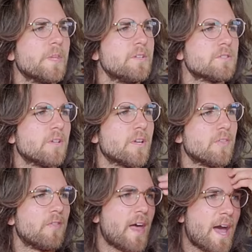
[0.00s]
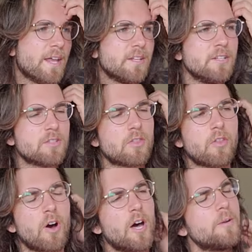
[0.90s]
So like that is a
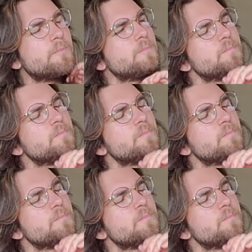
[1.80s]
thought.